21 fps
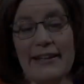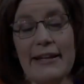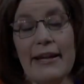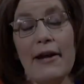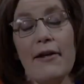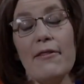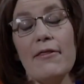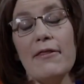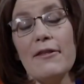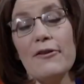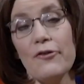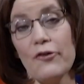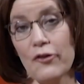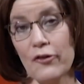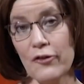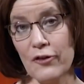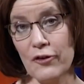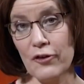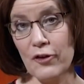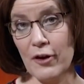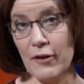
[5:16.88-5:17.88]
Now, this
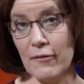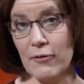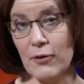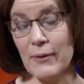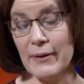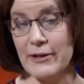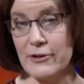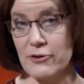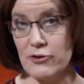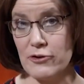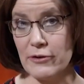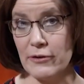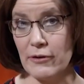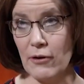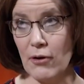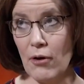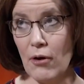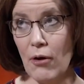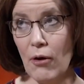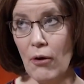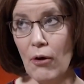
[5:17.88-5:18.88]
is a tough question.
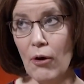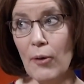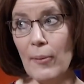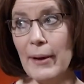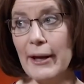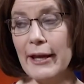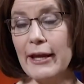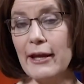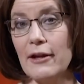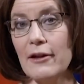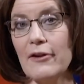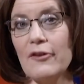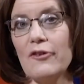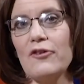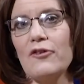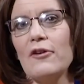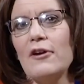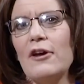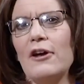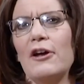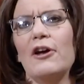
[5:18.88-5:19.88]
Oh my
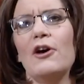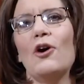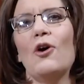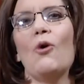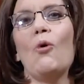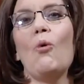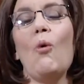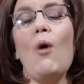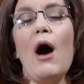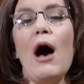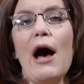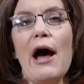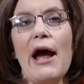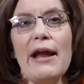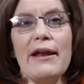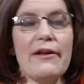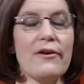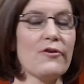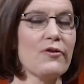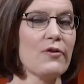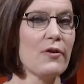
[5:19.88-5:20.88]
goodness. Why
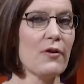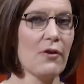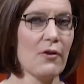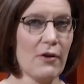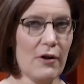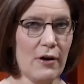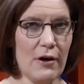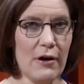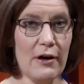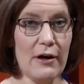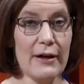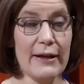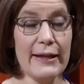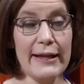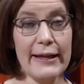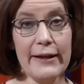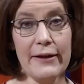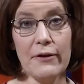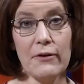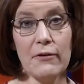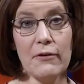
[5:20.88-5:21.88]
doesn't God
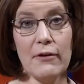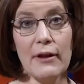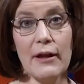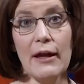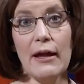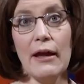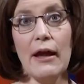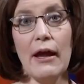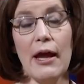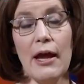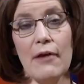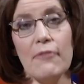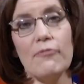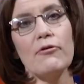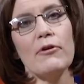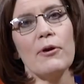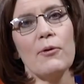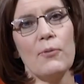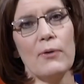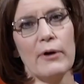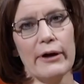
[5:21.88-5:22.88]
heal
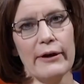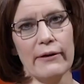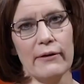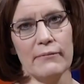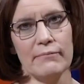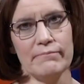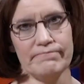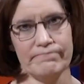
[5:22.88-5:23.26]
everyone?